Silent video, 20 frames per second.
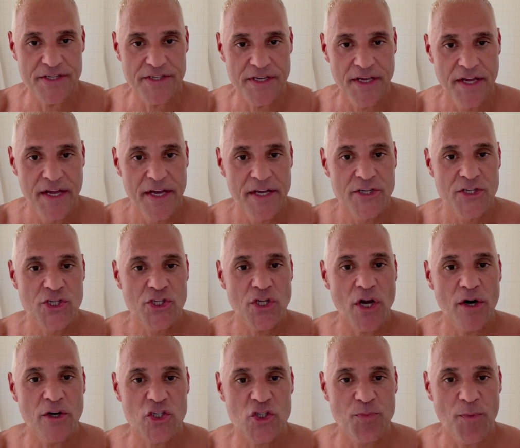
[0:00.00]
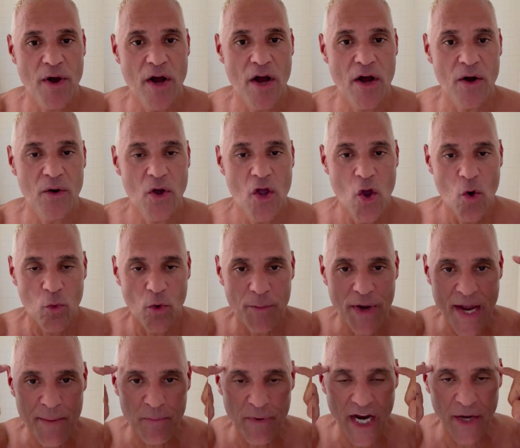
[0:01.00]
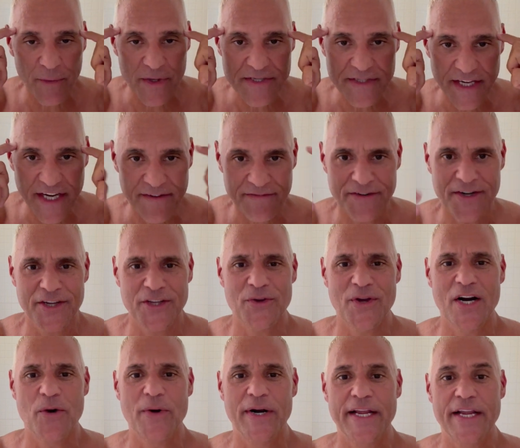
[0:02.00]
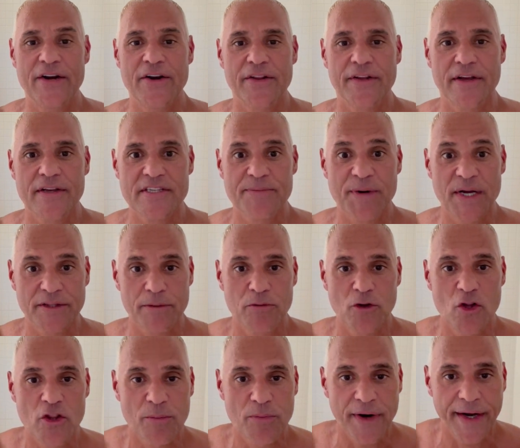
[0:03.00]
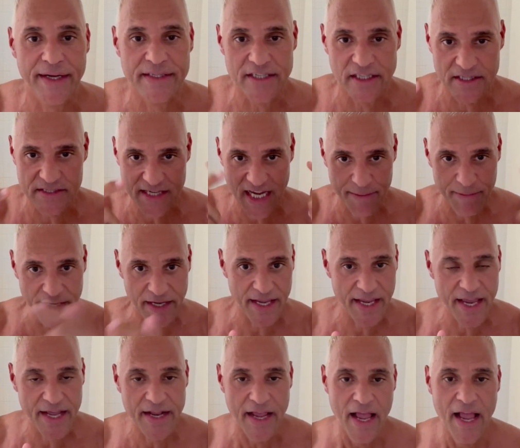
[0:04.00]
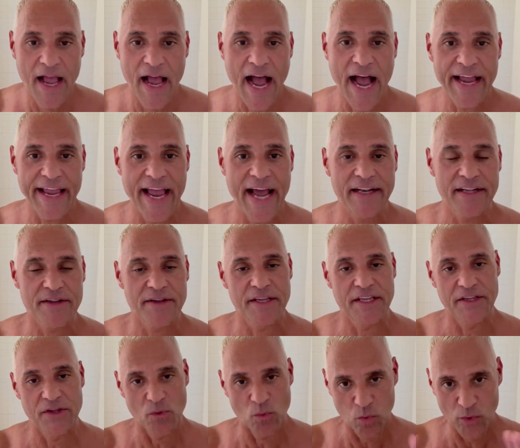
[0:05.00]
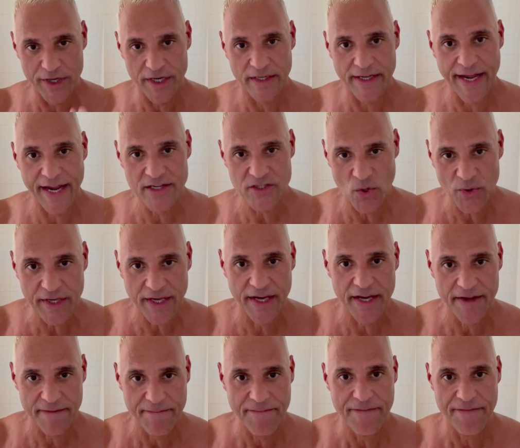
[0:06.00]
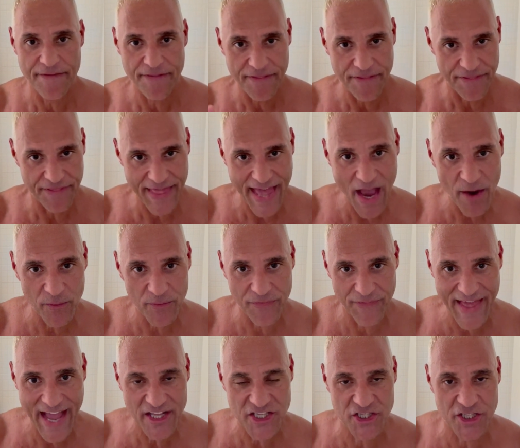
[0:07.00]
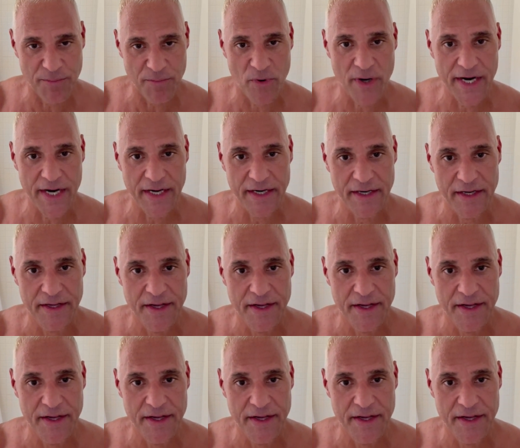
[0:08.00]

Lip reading: Start small. When my brain was saying, fuck you, I don't want to hear this, I'm about to blow the brains up inside my head, I had to realize, okay, that's the brain.